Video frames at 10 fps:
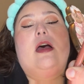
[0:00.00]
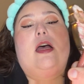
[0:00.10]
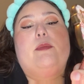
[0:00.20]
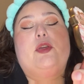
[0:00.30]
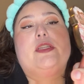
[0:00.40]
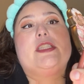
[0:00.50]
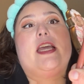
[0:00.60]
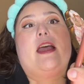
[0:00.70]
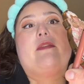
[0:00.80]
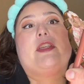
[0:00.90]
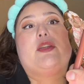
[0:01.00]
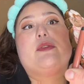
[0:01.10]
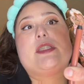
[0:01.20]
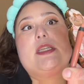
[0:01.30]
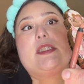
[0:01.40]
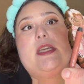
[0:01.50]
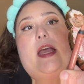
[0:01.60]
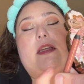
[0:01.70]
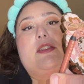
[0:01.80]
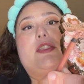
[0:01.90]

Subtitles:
You can see I haven't used this yet,